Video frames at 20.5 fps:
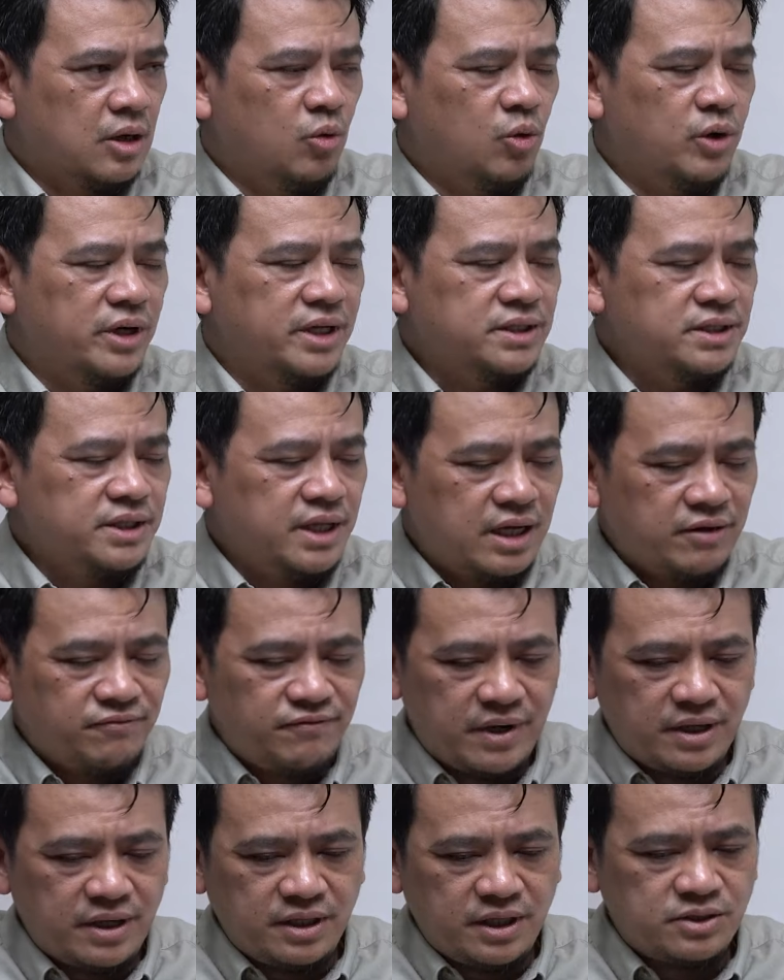What is the
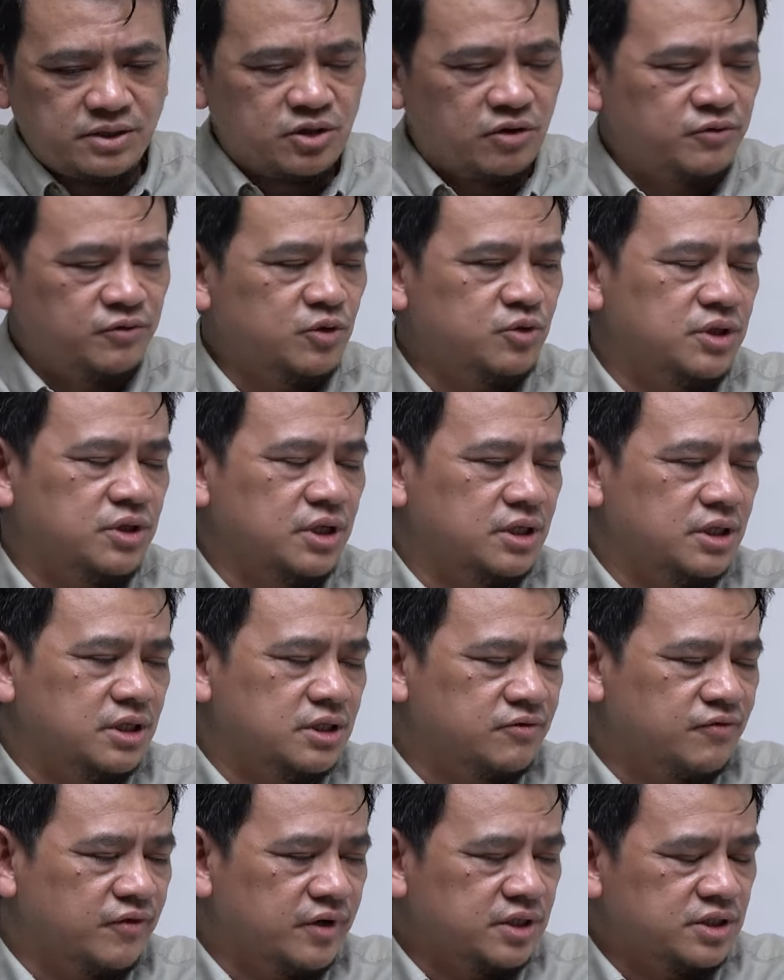advantage of using
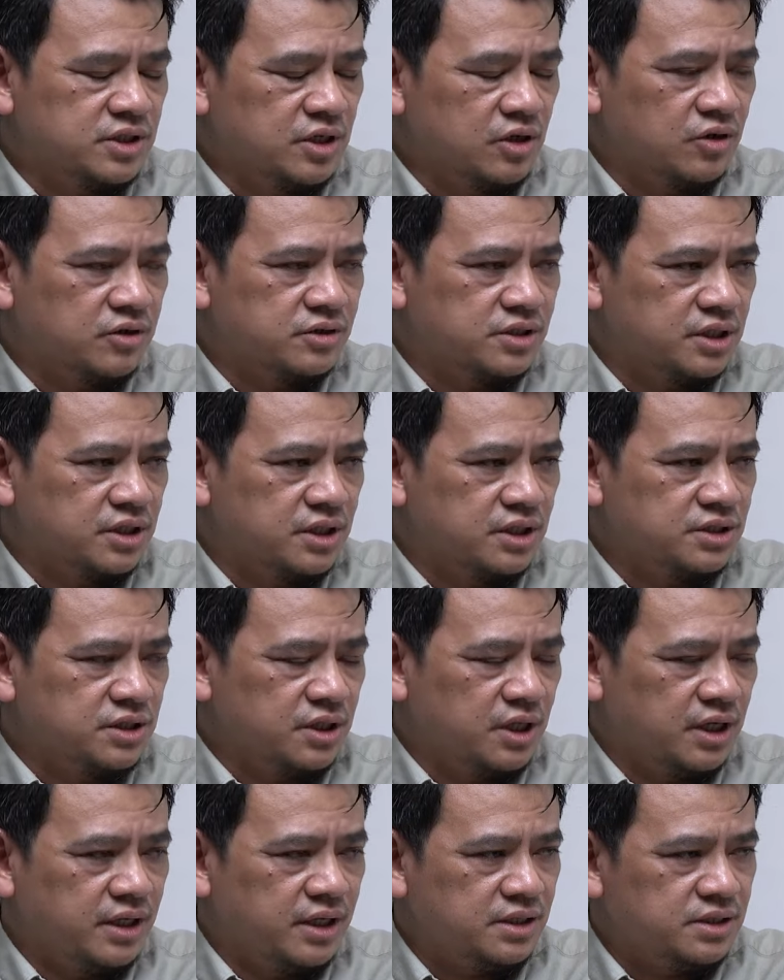these fuzzy logic
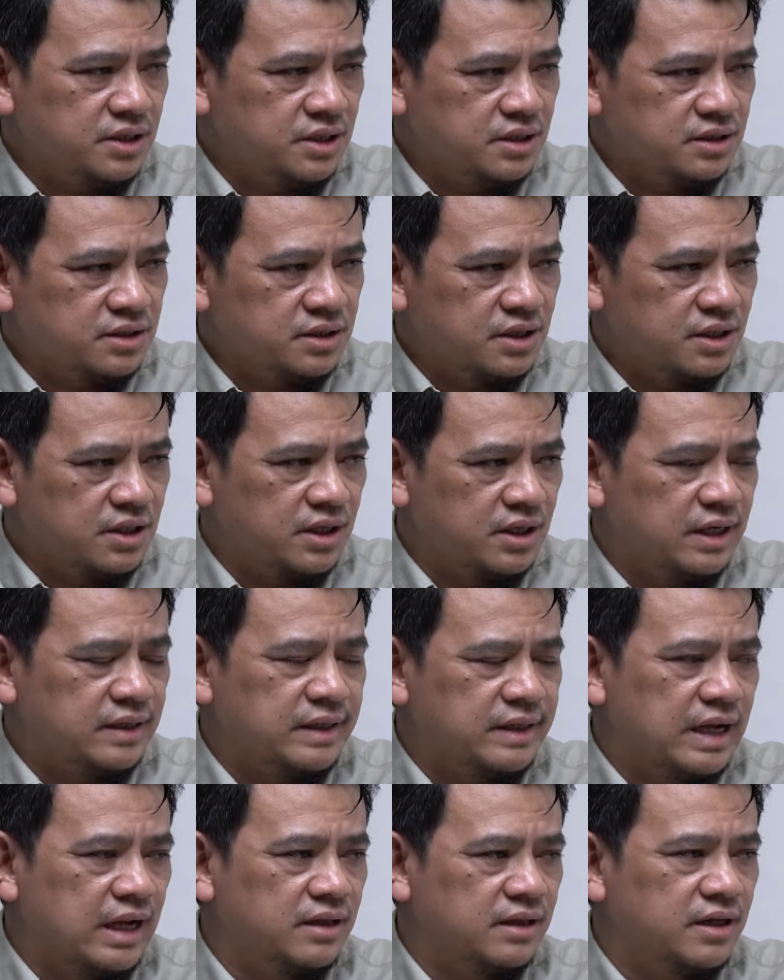distillations
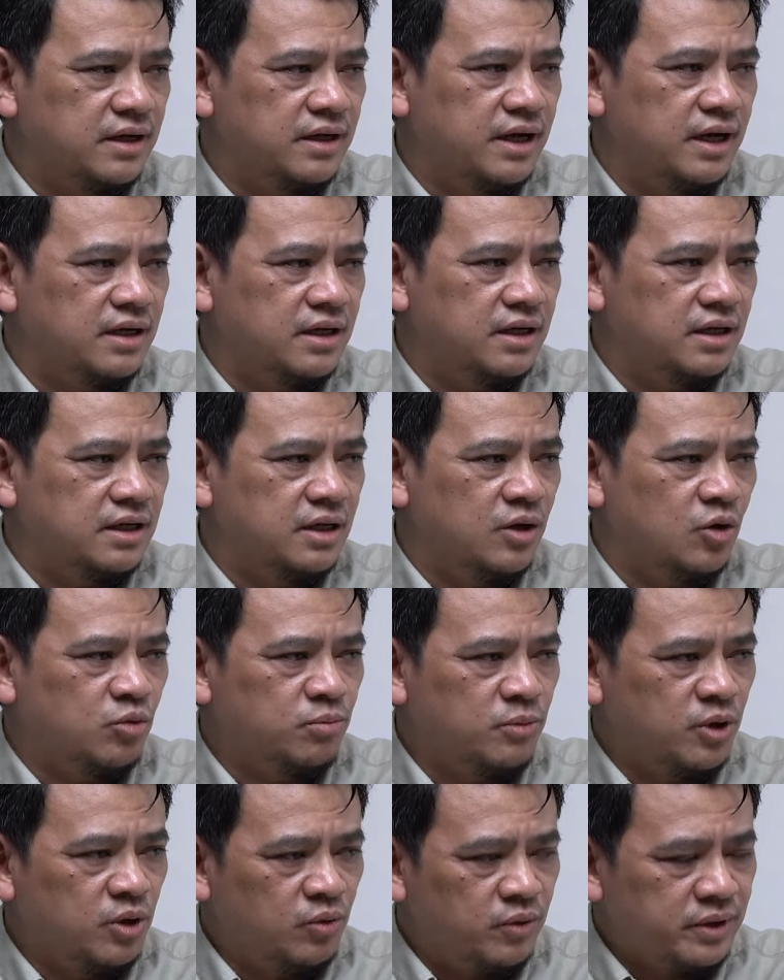rather than the
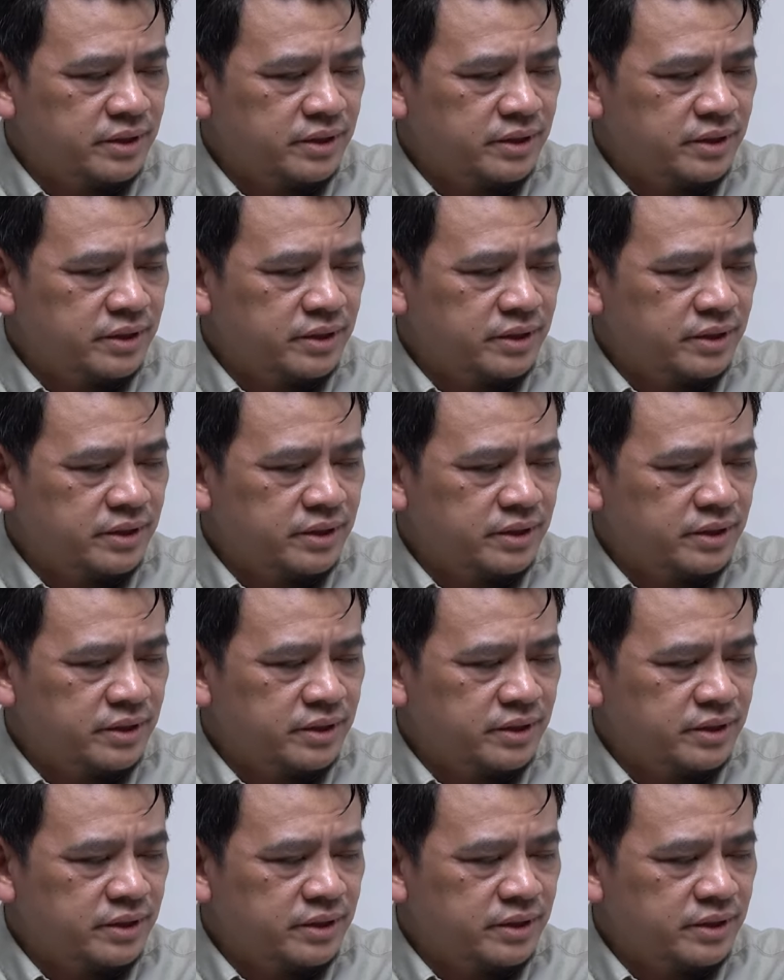normal